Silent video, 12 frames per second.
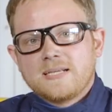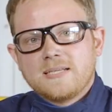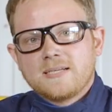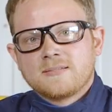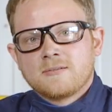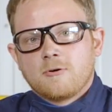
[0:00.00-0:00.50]

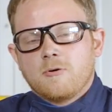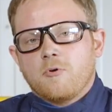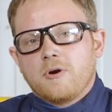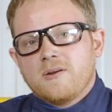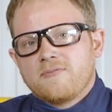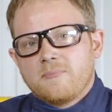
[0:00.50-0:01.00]
ideas or
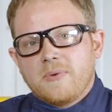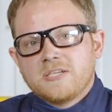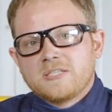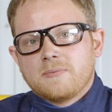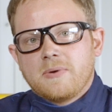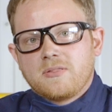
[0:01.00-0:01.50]
more
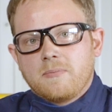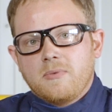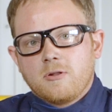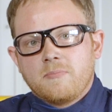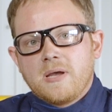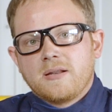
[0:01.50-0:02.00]
information about the
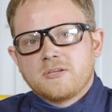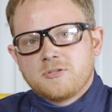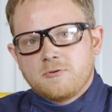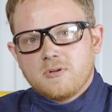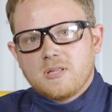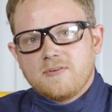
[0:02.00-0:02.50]
Millermatic
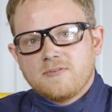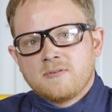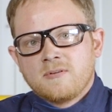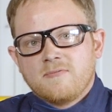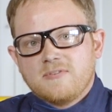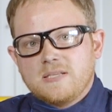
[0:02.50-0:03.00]
two eleven,
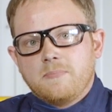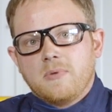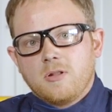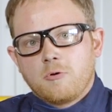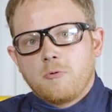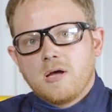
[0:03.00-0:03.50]
visit
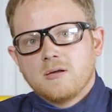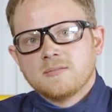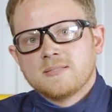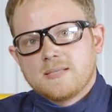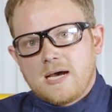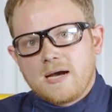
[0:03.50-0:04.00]
Miller
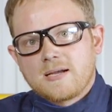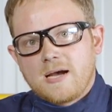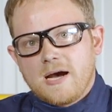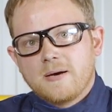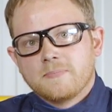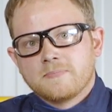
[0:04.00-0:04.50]
Welds dot
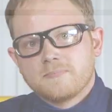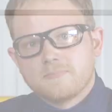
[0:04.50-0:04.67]
com.